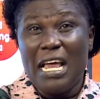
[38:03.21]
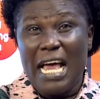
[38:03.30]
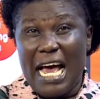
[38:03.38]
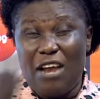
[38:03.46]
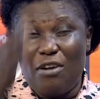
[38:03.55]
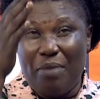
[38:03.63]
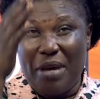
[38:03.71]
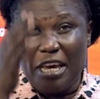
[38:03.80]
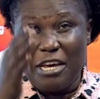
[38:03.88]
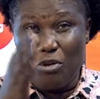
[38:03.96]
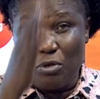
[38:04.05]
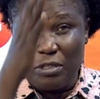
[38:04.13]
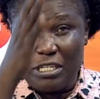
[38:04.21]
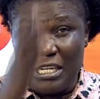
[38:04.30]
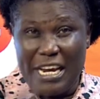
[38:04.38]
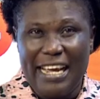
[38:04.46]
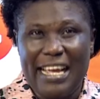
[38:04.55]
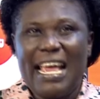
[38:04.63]
I'll make a route
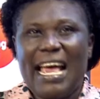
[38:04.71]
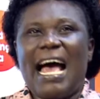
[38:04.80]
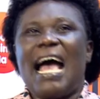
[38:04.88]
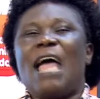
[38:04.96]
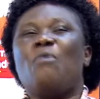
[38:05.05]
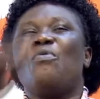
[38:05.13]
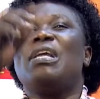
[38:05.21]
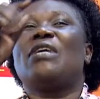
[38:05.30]
there. I will